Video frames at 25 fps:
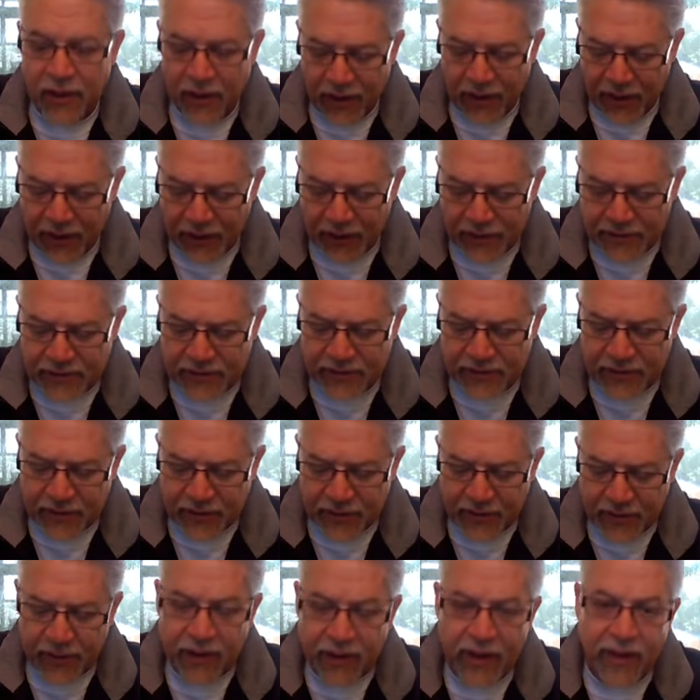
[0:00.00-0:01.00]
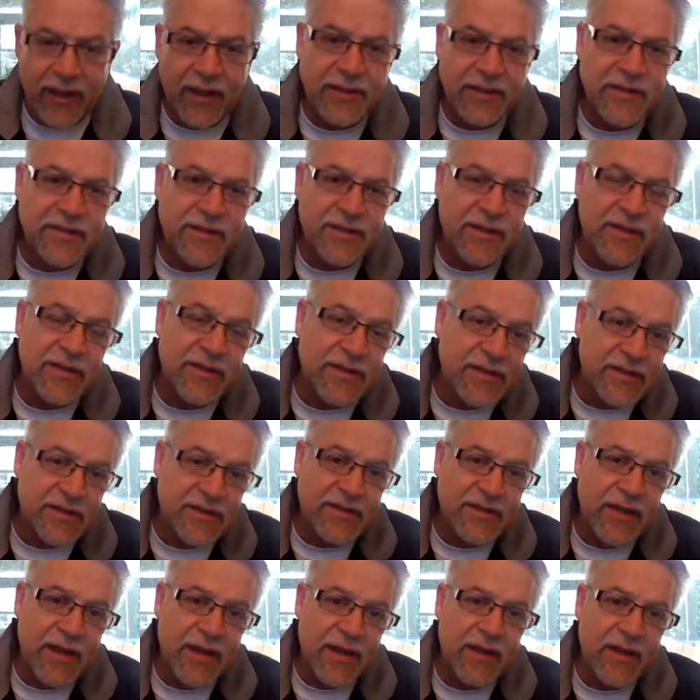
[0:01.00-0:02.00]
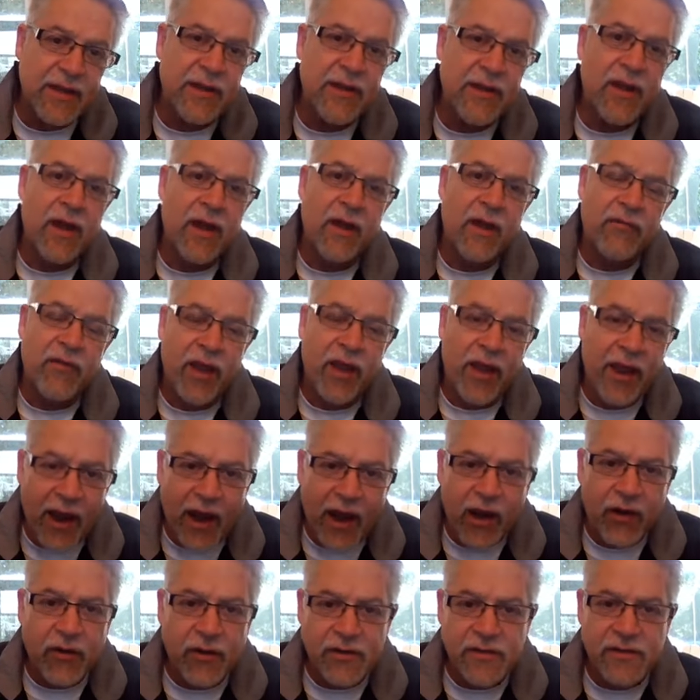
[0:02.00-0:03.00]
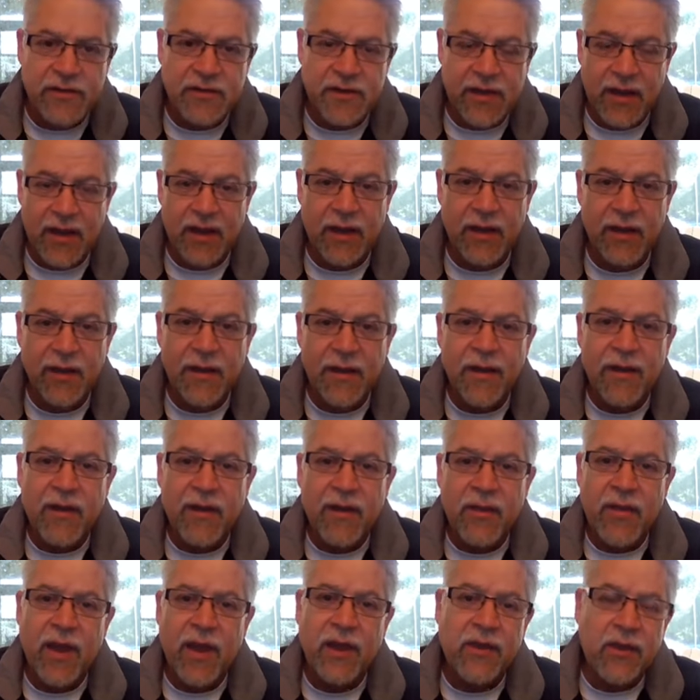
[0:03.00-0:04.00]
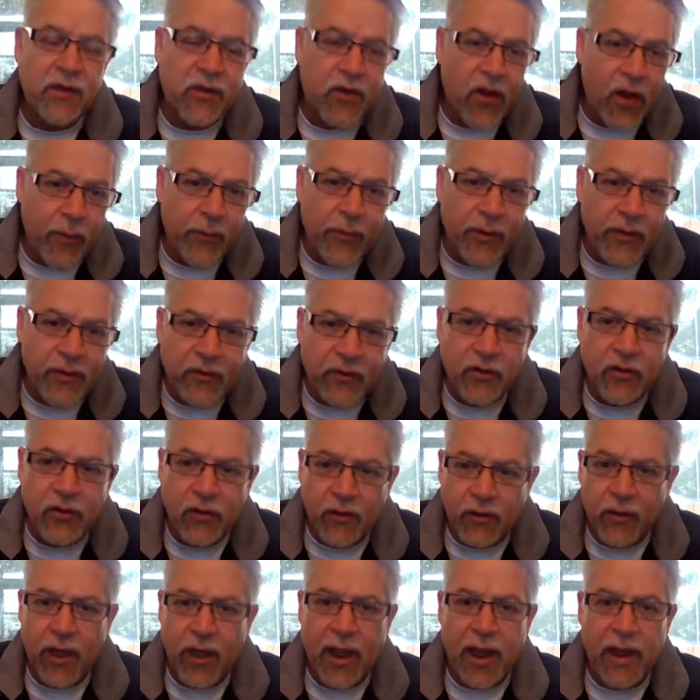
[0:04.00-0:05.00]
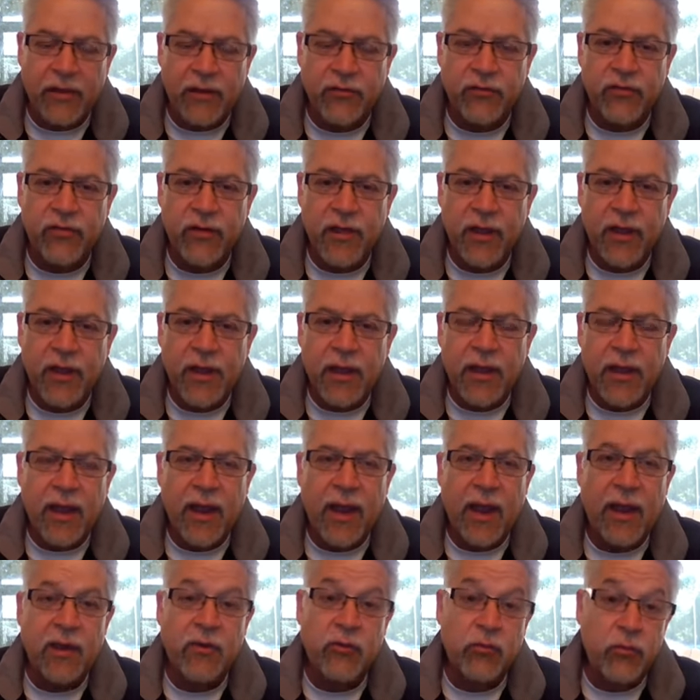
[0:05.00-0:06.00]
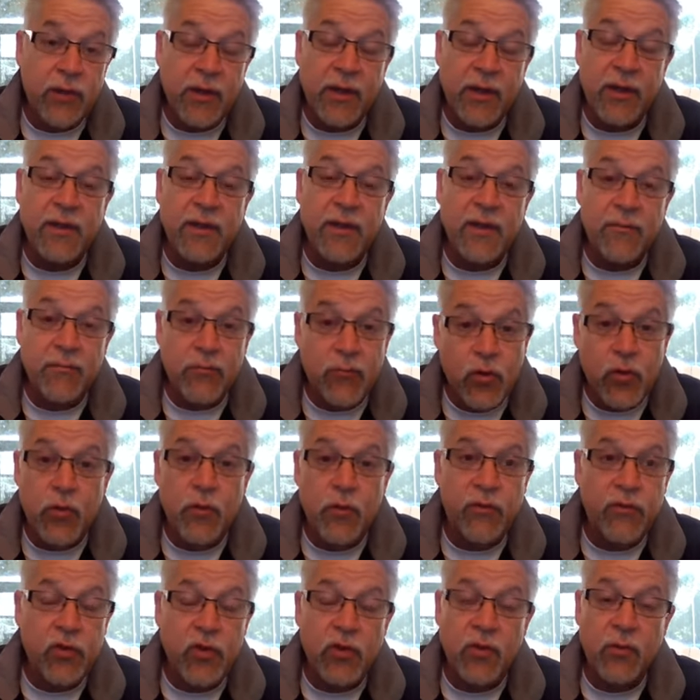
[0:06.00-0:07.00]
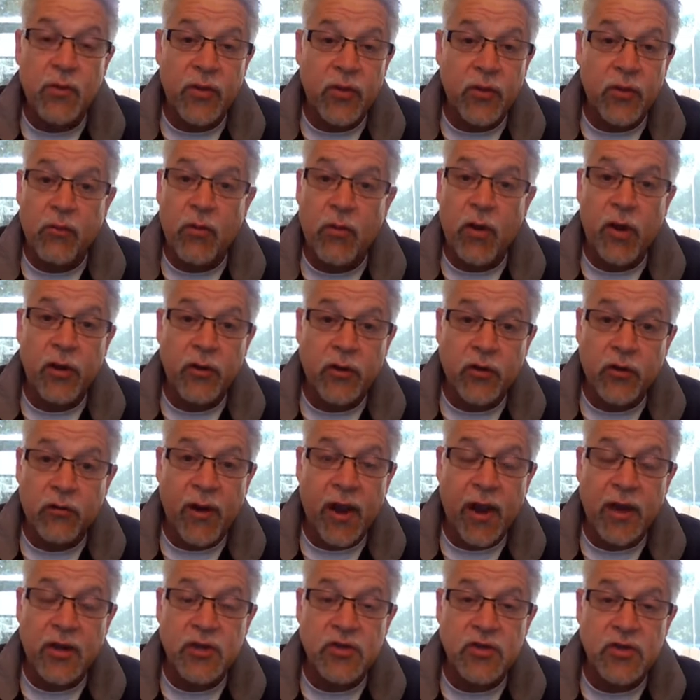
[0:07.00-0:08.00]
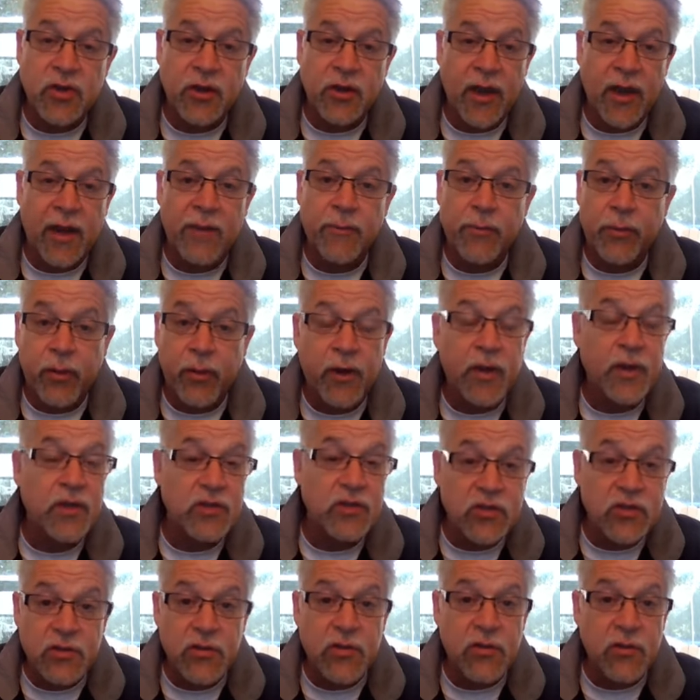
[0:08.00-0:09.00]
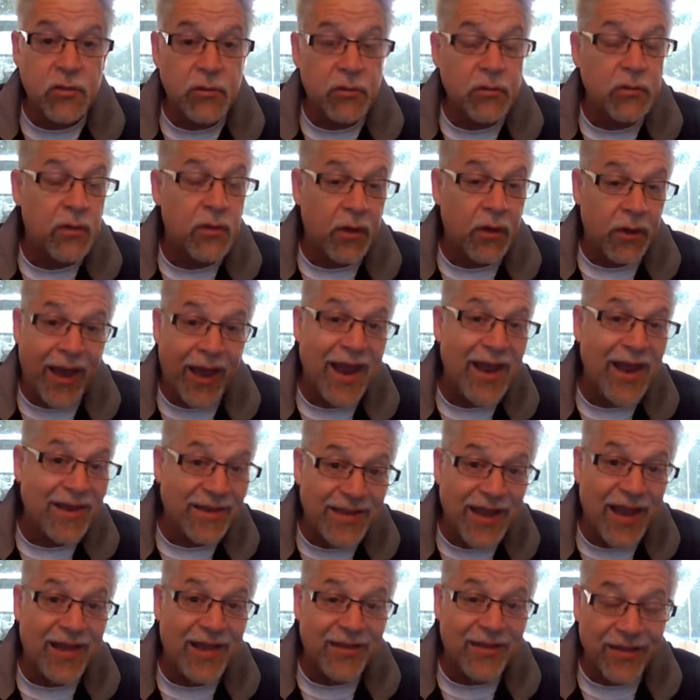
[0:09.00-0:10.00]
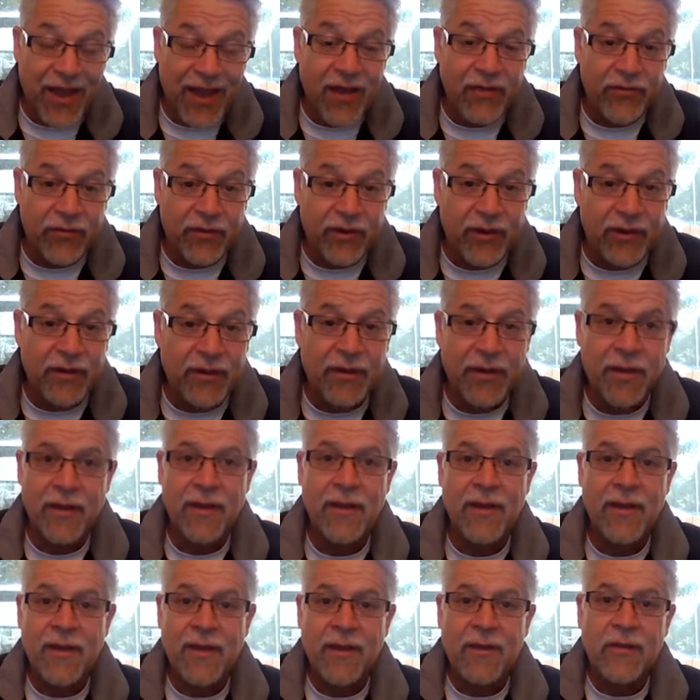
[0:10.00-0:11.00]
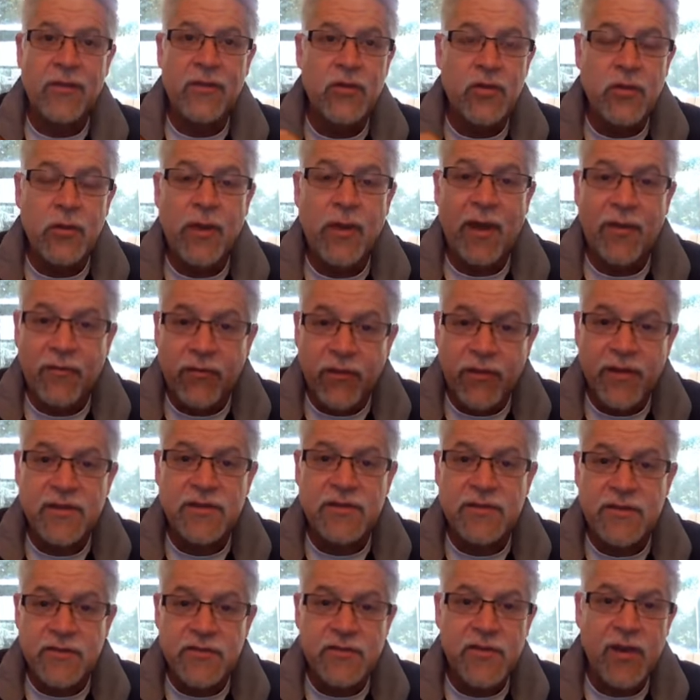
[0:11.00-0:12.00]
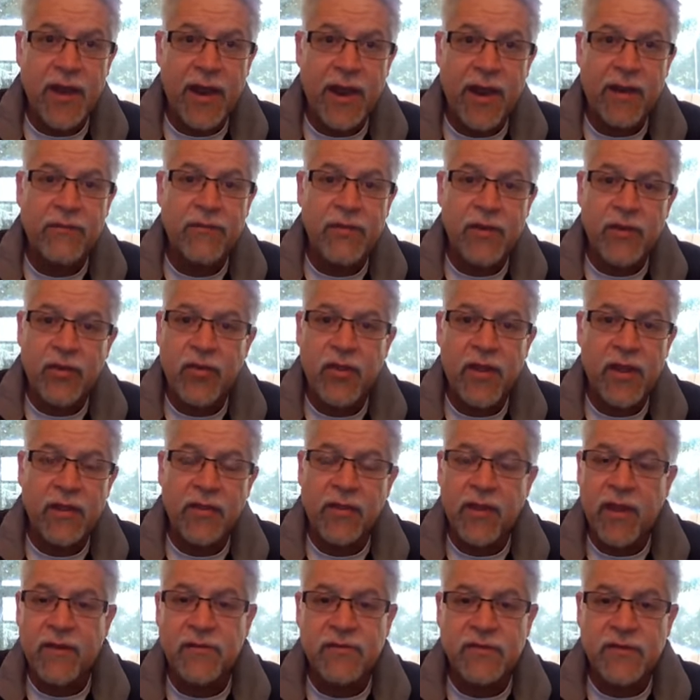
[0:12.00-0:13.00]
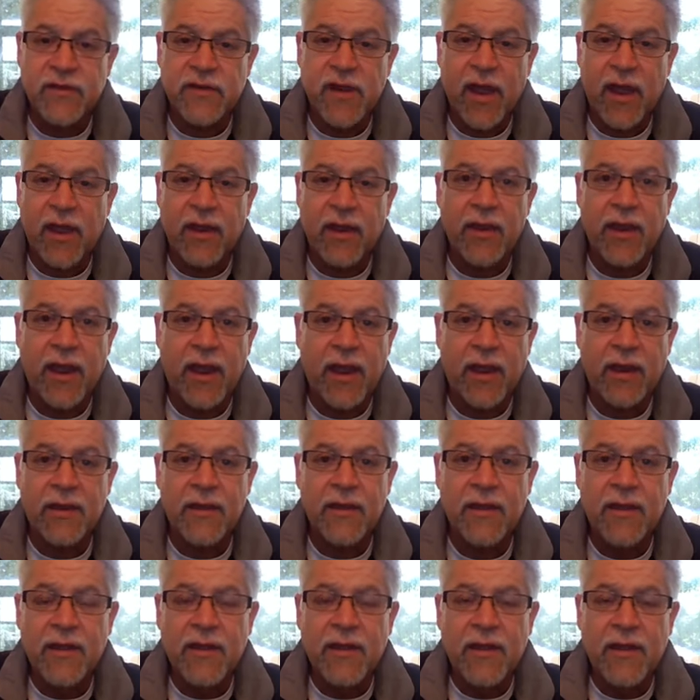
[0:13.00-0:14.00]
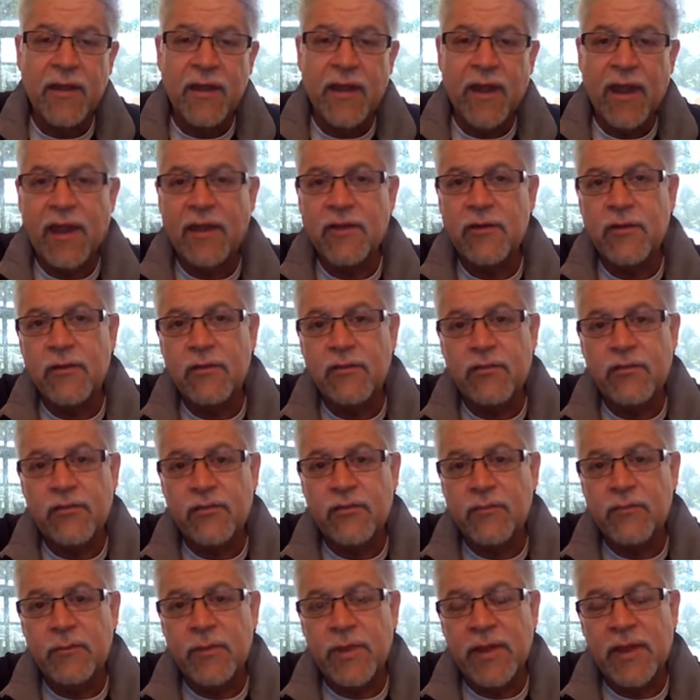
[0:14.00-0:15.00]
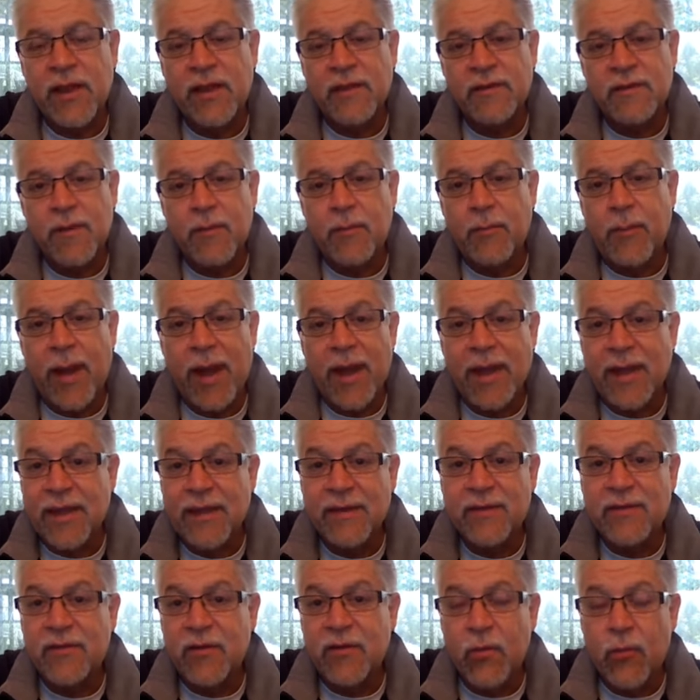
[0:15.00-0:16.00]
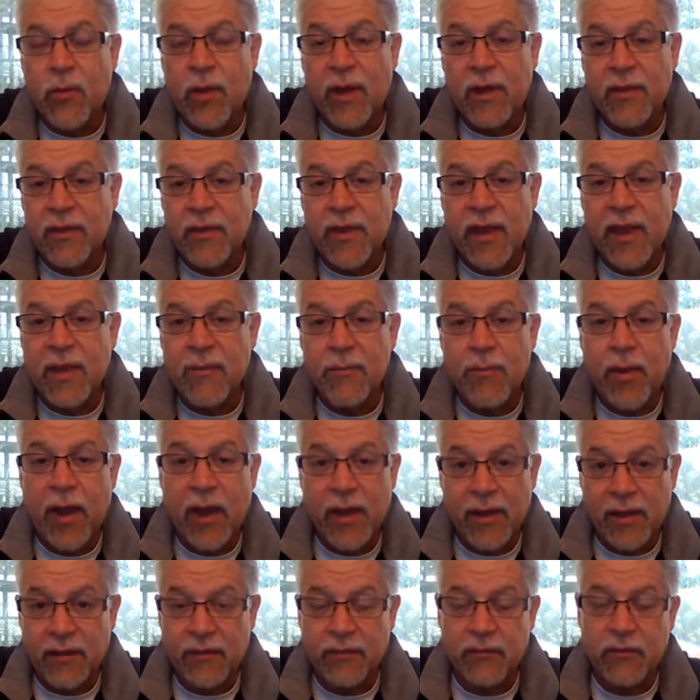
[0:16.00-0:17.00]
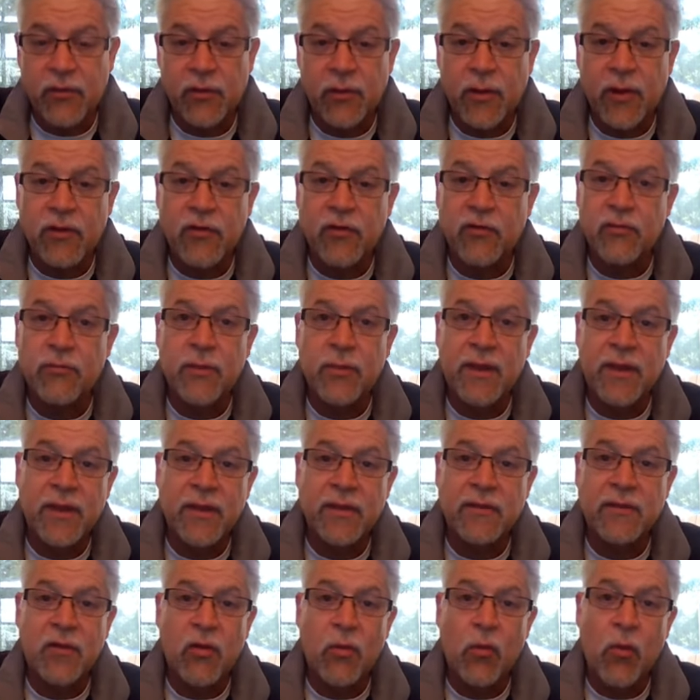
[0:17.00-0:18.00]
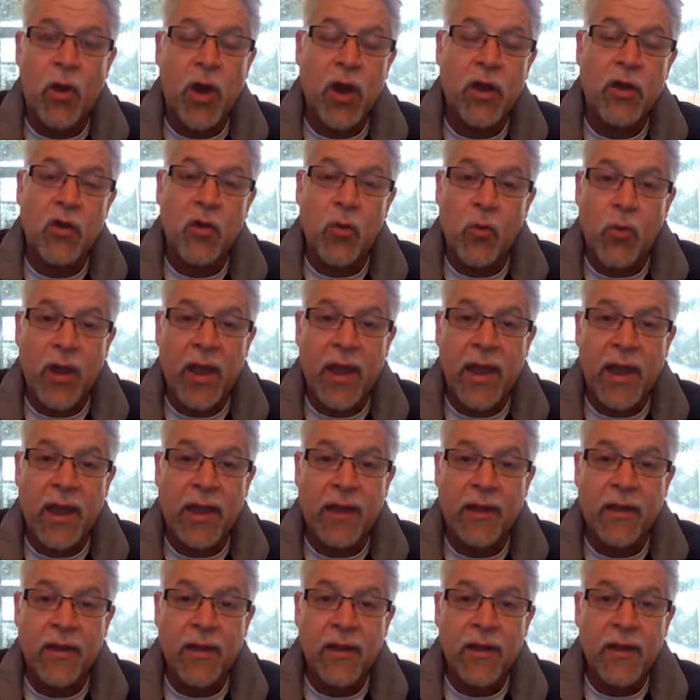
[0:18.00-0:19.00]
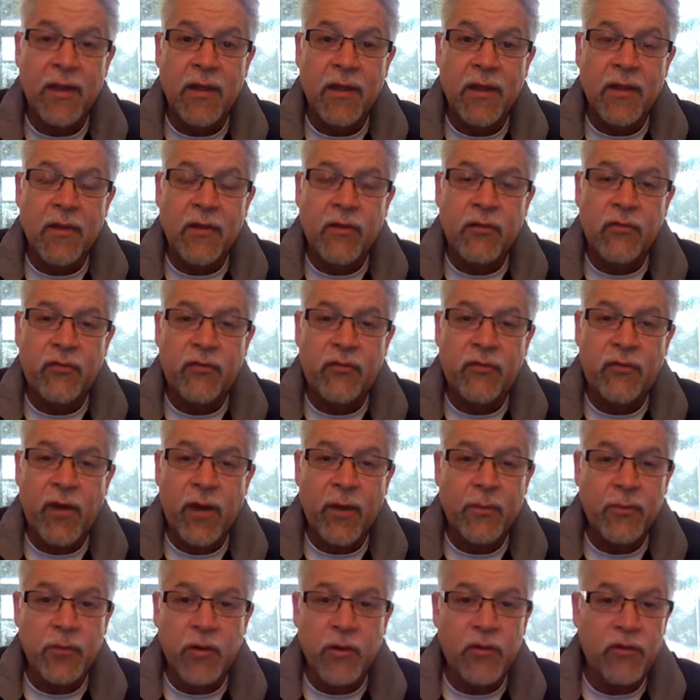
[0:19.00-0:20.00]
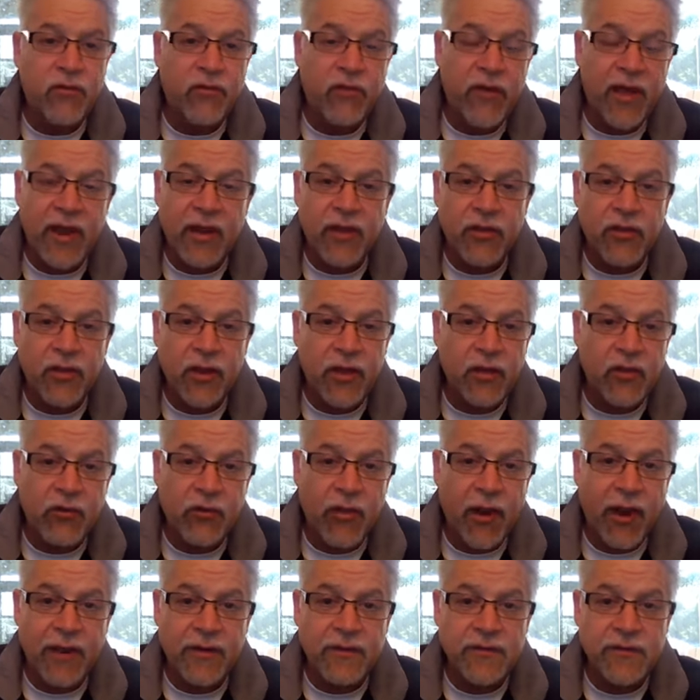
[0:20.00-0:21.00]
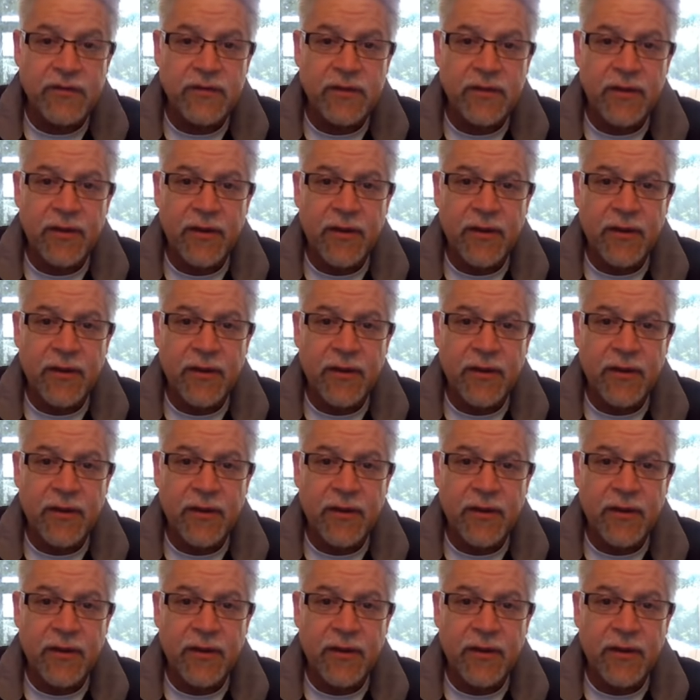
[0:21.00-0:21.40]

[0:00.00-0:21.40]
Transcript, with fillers: It's it's the sin of a heresy that could come into your life and really move you in the wrong direction. And pretty soon, like that leaven, you have listened to everything they've said and and you've begin to buy into what they buy into and you've begin to walk away from your faith in christ